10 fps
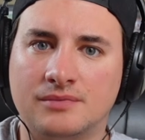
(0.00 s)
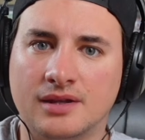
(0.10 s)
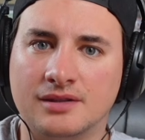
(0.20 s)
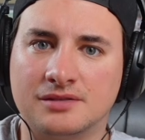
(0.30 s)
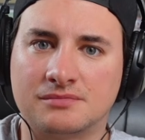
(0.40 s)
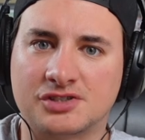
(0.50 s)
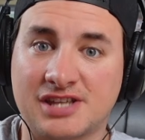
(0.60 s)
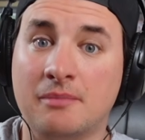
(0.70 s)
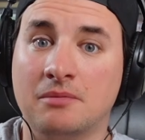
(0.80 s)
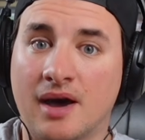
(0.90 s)
in the
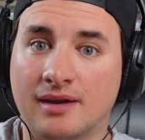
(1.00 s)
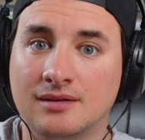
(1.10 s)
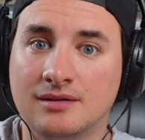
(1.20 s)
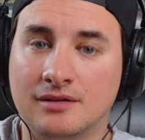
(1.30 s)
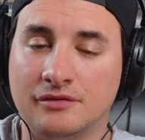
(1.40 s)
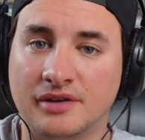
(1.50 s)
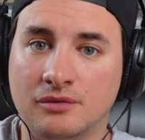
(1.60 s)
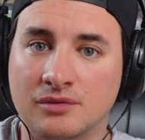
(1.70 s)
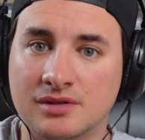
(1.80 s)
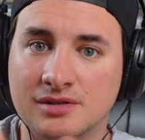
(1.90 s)
semi-main of
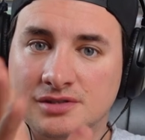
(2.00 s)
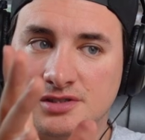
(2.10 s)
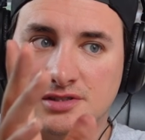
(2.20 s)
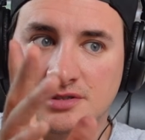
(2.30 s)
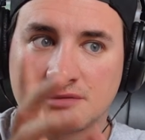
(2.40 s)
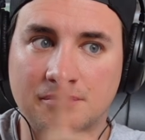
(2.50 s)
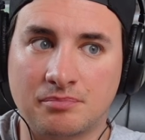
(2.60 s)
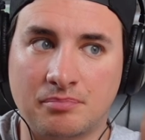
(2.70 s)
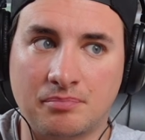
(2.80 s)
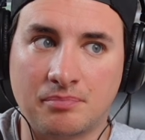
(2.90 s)
it was
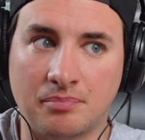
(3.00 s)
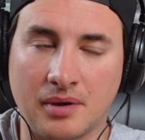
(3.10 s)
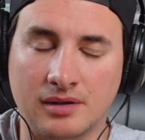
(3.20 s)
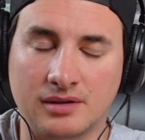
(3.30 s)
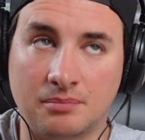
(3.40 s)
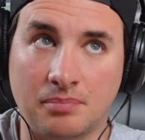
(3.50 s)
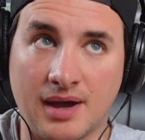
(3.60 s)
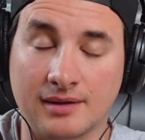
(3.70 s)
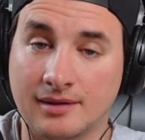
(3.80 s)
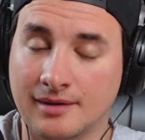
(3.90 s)

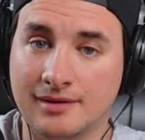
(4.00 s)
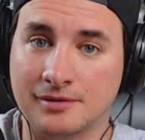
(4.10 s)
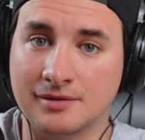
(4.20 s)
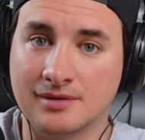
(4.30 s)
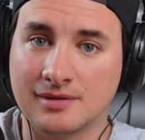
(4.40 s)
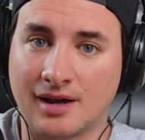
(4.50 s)
Barely Legal.